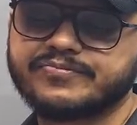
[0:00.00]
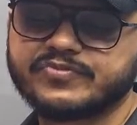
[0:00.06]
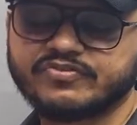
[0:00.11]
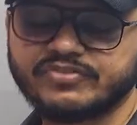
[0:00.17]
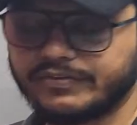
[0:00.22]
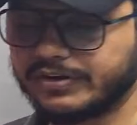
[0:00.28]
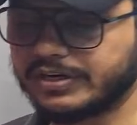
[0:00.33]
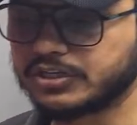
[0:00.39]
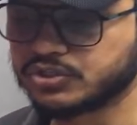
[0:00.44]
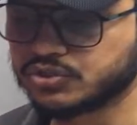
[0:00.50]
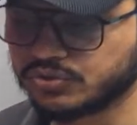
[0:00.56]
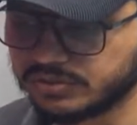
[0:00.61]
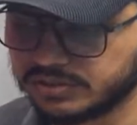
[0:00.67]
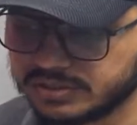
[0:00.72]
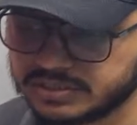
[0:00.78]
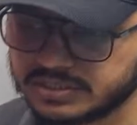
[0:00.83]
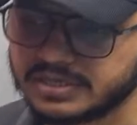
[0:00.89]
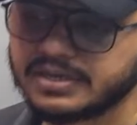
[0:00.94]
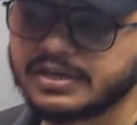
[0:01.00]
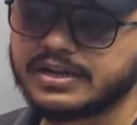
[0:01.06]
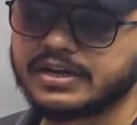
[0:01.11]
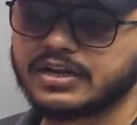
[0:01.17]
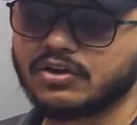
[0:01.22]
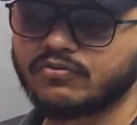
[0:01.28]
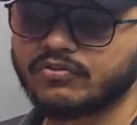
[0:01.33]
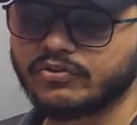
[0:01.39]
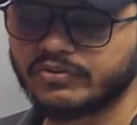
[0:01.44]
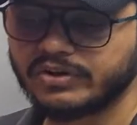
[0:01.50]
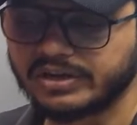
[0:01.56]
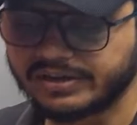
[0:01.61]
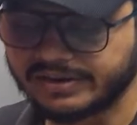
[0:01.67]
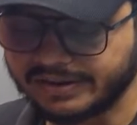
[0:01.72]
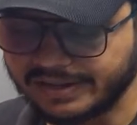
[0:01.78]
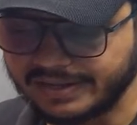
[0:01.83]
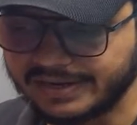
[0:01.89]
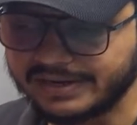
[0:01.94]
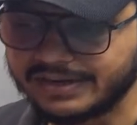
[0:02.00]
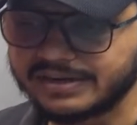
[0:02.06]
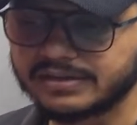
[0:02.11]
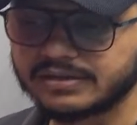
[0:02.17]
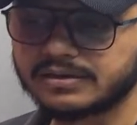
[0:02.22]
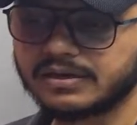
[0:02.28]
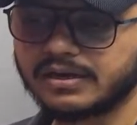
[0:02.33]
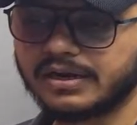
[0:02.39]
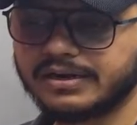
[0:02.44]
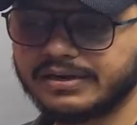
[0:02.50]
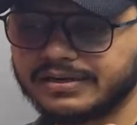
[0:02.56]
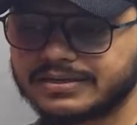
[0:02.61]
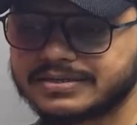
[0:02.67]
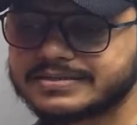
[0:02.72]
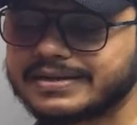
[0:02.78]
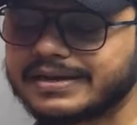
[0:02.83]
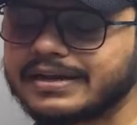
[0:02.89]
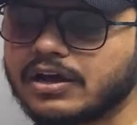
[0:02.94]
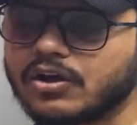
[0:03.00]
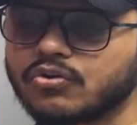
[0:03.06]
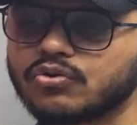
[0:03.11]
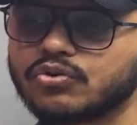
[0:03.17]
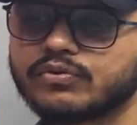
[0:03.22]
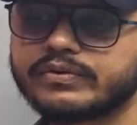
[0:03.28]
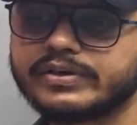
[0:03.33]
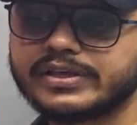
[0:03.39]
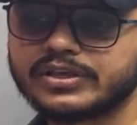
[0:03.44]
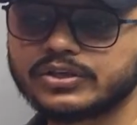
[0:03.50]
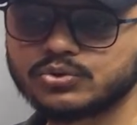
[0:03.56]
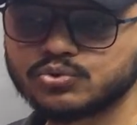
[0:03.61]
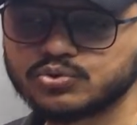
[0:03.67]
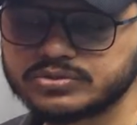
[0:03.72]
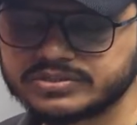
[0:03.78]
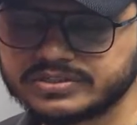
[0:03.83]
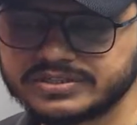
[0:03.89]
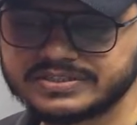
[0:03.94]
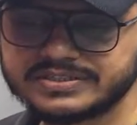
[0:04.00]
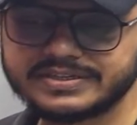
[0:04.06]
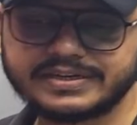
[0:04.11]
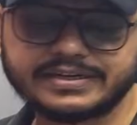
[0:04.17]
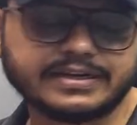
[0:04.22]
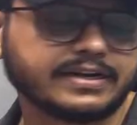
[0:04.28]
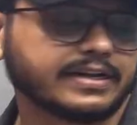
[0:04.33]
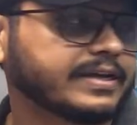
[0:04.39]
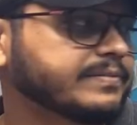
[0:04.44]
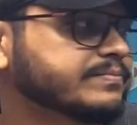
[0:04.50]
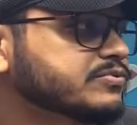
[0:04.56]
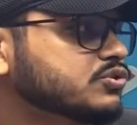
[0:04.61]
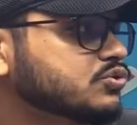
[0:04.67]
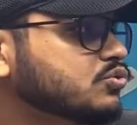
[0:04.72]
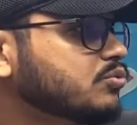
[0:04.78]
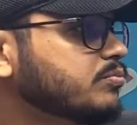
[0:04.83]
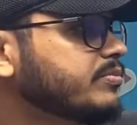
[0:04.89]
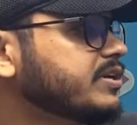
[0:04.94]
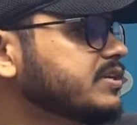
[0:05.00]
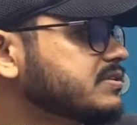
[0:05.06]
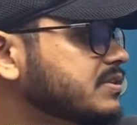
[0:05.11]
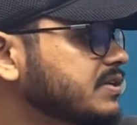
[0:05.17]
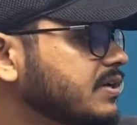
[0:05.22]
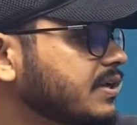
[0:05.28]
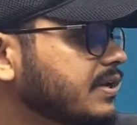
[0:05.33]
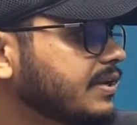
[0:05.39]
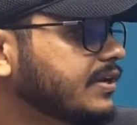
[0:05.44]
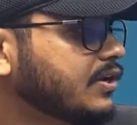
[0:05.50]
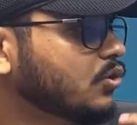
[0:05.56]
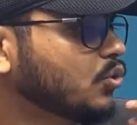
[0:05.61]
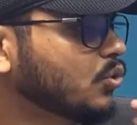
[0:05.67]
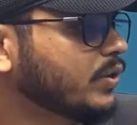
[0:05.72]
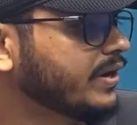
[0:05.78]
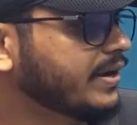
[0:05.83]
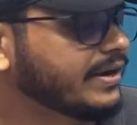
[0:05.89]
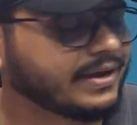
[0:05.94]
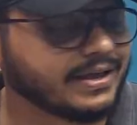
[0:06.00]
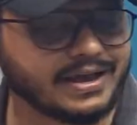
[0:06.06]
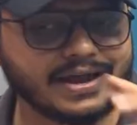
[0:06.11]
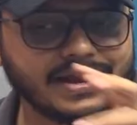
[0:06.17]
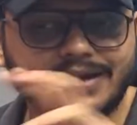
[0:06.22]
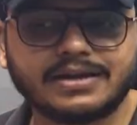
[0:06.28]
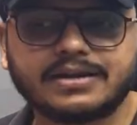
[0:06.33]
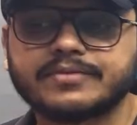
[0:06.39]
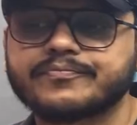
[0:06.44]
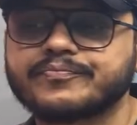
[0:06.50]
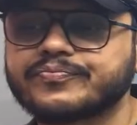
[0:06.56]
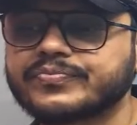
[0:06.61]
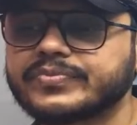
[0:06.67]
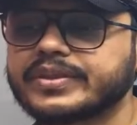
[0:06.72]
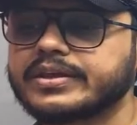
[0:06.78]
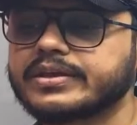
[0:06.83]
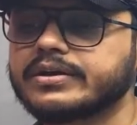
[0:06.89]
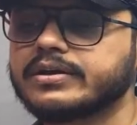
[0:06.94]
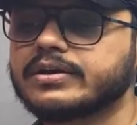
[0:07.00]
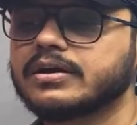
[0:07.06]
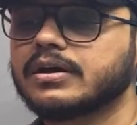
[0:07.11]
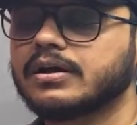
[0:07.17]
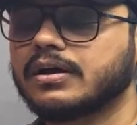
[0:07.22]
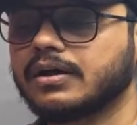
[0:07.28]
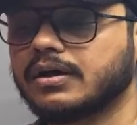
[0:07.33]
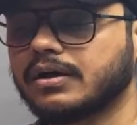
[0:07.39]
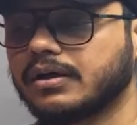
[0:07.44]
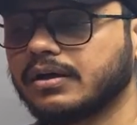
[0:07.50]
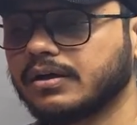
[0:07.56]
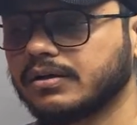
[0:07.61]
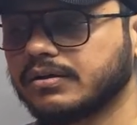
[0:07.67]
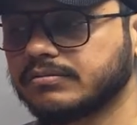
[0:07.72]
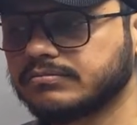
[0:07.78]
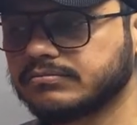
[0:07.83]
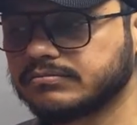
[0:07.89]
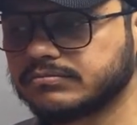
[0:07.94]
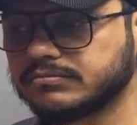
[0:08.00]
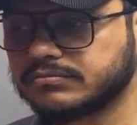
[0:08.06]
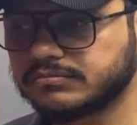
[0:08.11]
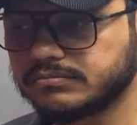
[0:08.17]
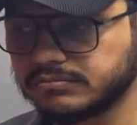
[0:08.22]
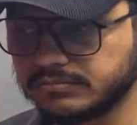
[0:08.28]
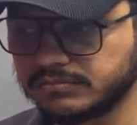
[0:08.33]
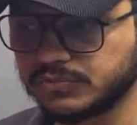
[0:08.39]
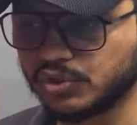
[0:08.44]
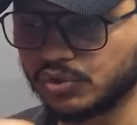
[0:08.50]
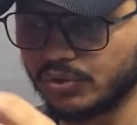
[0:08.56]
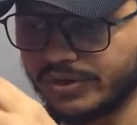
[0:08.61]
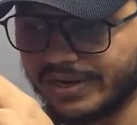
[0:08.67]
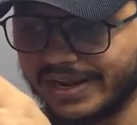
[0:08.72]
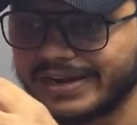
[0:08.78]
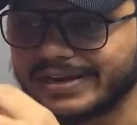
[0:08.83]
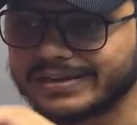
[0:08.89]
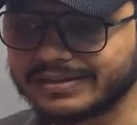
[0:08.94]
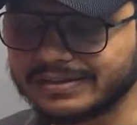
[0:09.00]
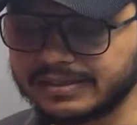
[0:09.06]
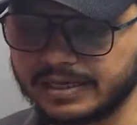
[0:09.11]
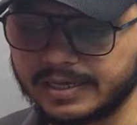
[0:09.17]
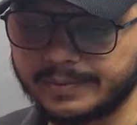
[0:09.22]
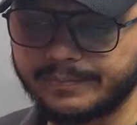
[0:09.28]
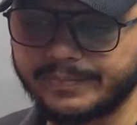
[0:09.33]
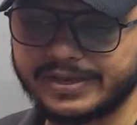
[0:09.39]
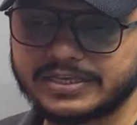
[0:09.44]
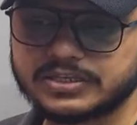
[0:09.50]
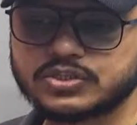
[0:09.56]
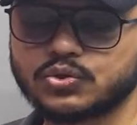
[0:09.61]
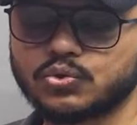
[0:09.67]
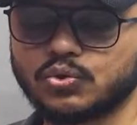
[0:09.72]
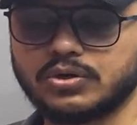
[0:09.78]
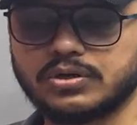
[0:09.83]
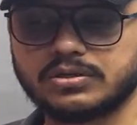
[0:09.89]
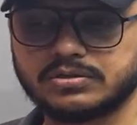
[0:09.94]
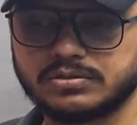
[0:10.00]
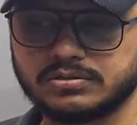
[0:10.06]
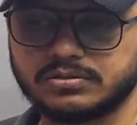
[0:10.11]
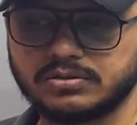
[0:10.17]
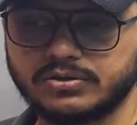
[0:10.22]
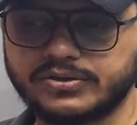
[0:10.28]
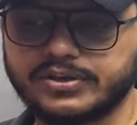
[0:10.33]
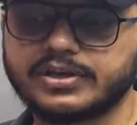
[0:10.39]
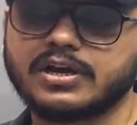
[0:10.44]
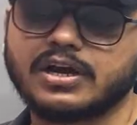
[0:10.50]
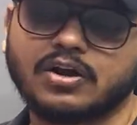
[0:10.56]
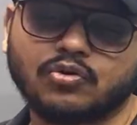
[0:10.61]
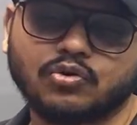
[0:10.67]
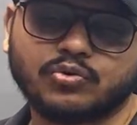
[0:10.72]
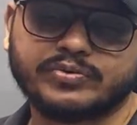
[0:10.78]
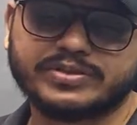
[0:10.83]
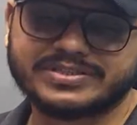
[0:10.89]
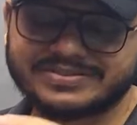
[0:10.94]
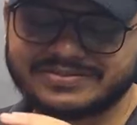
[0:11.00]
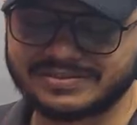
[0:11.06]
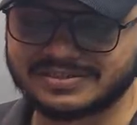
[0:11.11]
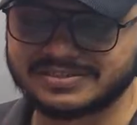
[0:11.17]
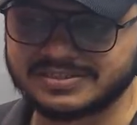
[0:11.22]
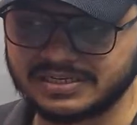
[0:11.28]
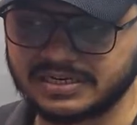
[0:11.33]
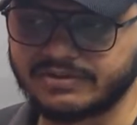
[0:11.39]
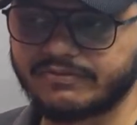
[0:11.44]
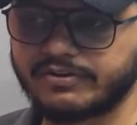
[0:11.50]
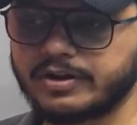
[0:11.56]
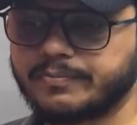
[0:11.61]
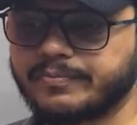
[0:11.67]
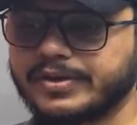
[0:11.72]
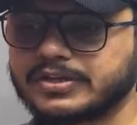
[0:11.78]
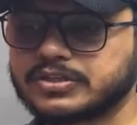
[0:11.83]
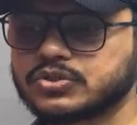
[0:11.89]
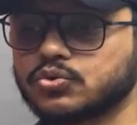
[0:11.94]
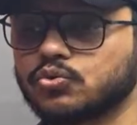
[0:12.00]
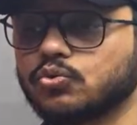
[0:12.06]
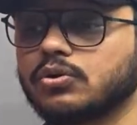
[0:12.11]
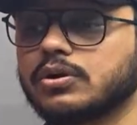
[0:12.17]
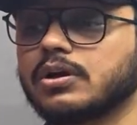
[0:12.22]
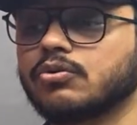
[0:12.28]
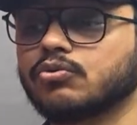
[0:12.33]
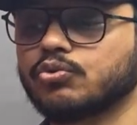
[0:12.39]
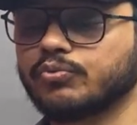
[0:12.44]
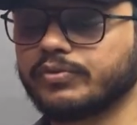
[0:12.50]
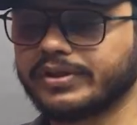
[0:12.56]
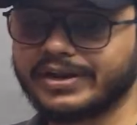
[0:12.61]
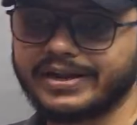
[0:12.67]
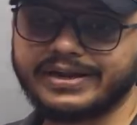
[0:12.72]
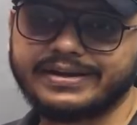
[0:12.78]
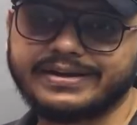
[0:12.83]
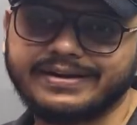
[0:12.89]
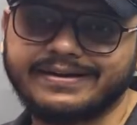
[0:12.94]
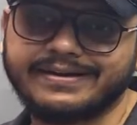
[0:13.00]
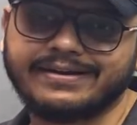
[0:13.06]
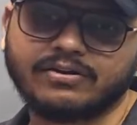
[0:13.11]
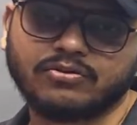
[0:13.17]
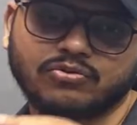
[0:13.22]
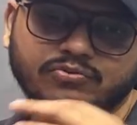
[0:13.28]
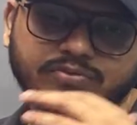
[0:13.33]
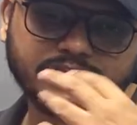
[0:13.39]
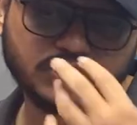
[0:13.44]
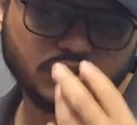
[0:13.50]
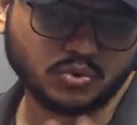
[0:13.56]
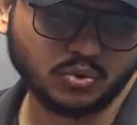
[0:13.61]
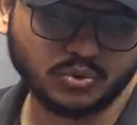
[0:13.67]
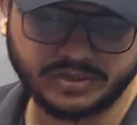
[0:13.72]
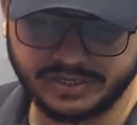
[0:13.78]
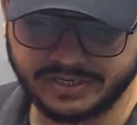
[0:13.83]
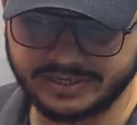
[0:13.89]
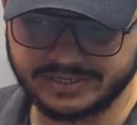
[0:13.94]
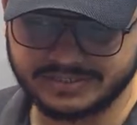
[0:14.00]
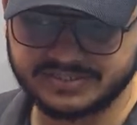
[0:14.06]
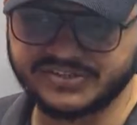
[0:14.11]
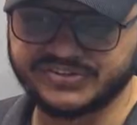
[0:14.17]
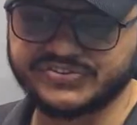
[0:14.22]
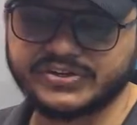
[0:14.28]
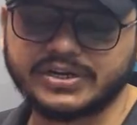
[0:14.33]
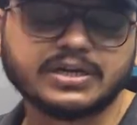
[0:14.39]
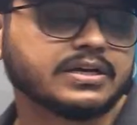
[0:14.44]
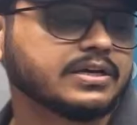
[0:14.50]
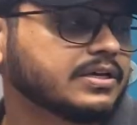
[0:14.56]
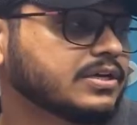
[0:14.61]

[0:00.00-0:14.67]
We have understood this. Now we will try and understand how do we use these data types to basically go ahead and write the Apex code. Okay, how do we structure our Apex code, how do we write it, how do we store it, etc.